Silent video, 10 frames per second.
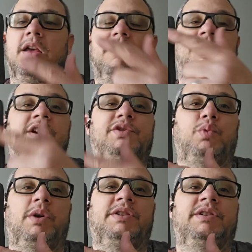This
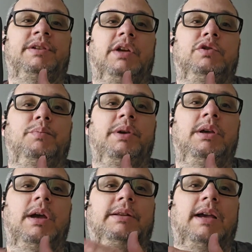one is designed to
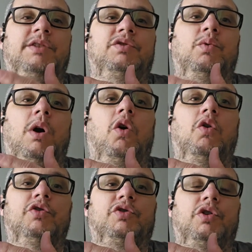be attached to a
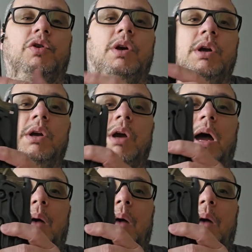holster, a